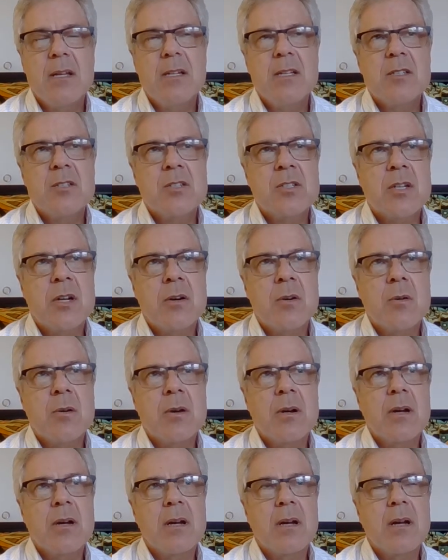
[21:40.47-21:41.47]

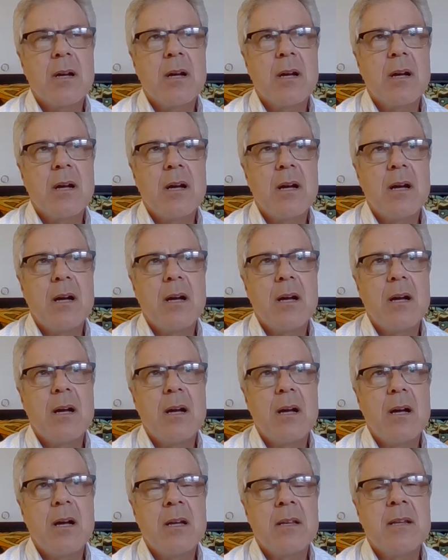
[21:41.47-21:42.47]
So
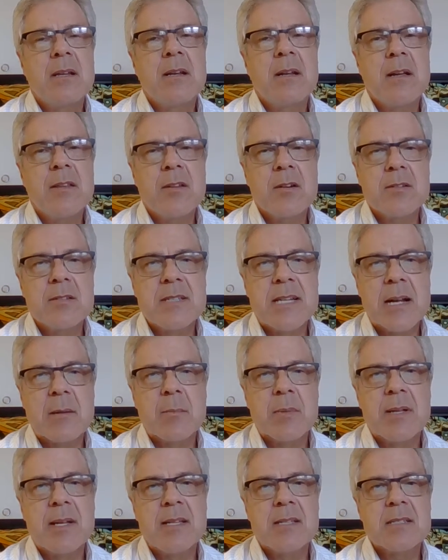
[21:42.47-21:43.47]
in another deck
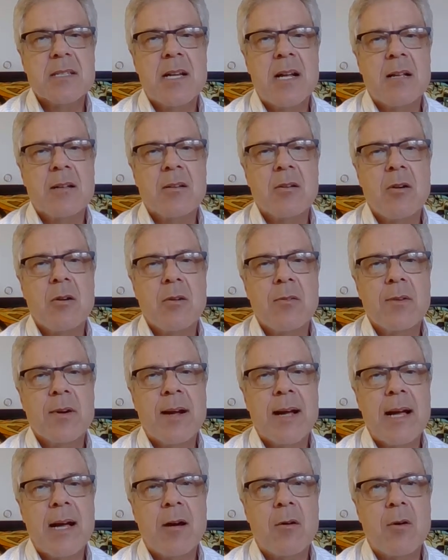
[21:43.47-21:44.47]
plates, I'll go over
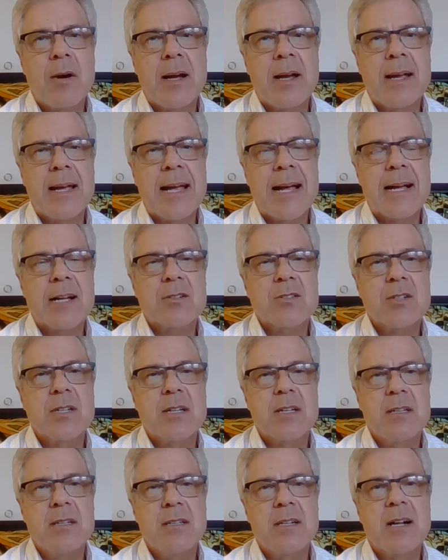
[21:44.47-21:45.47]
how I actually
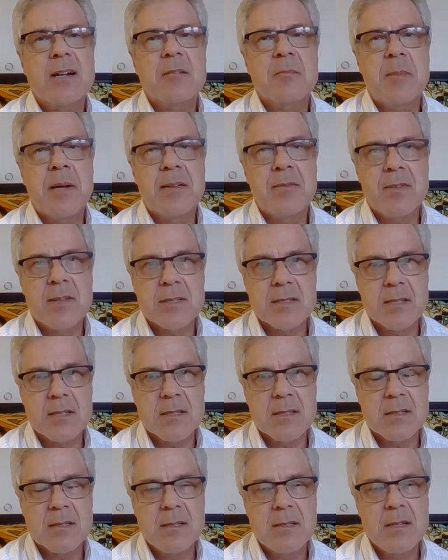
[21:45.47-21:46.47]
conduct my visit.
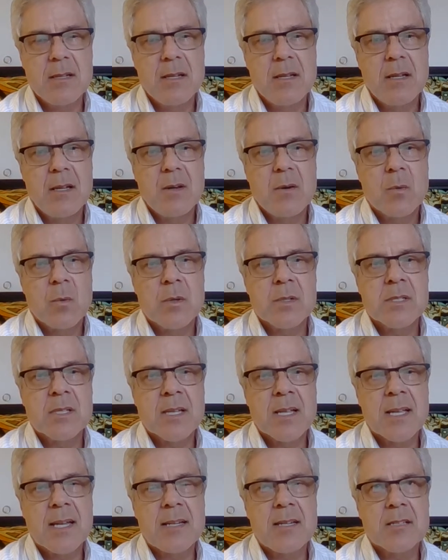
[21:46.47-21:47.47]
Once
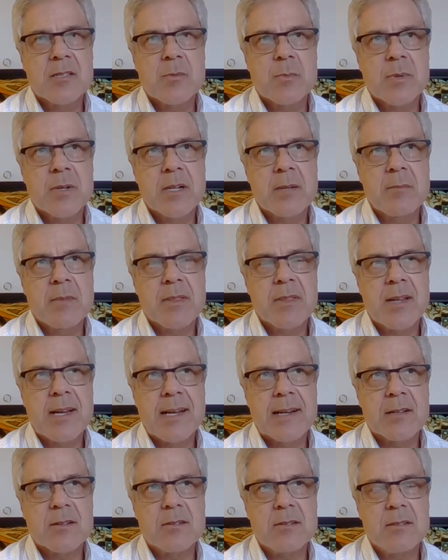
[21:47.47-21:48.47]
again, it's pretty
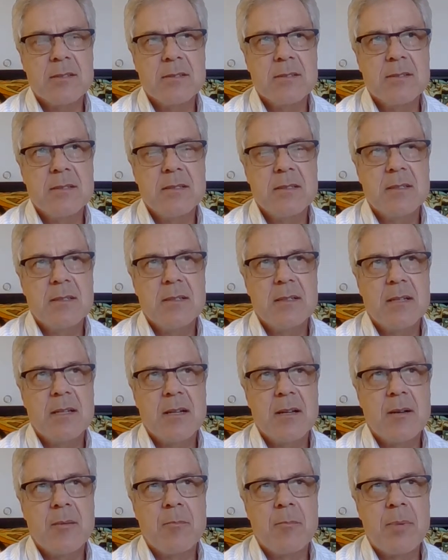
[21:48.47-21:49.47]
methodical.
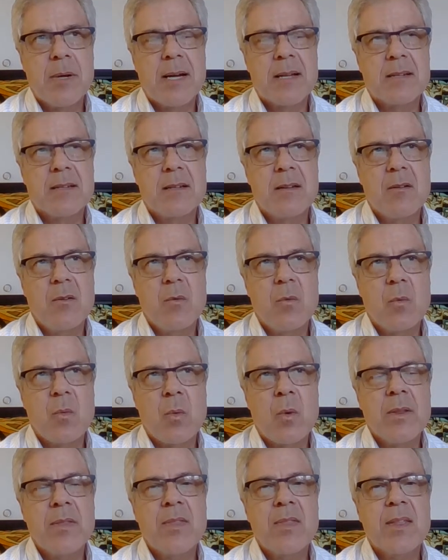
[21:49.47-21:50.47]
But
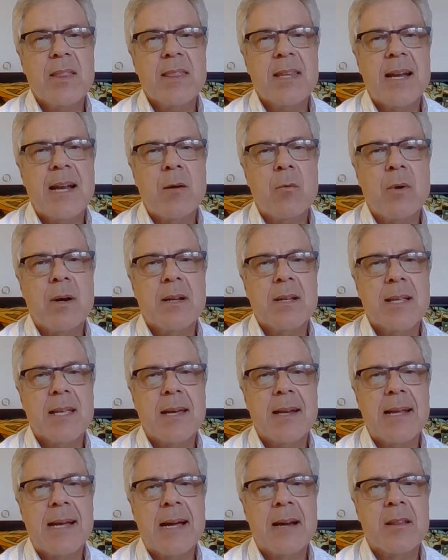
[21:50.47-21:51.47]
one thing that I want to
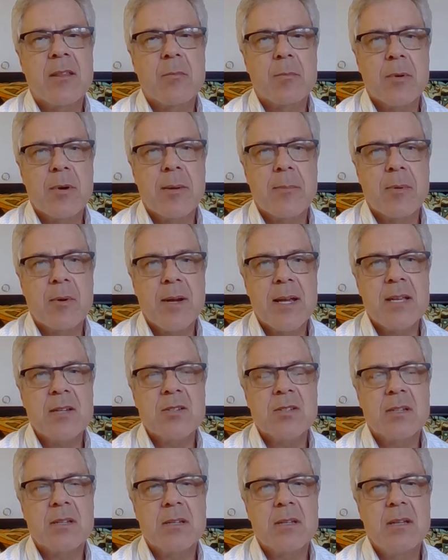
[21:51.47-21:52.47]
get out of the
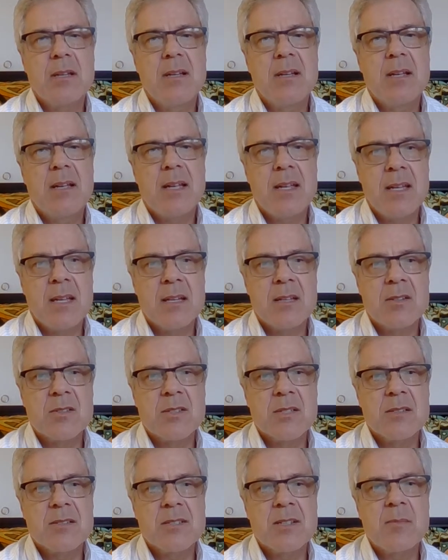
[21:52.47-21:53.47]
preparation
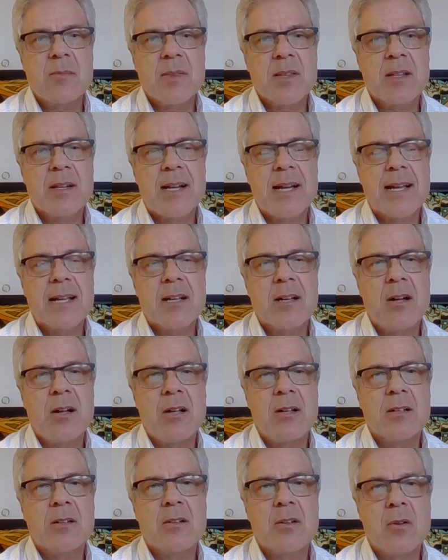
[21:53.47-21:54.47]
is something that I
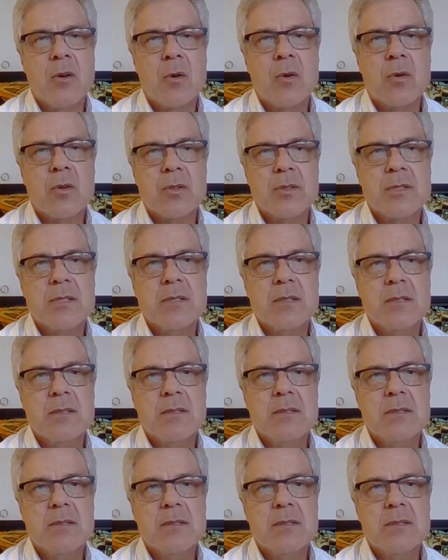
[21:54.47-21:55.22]
call goals.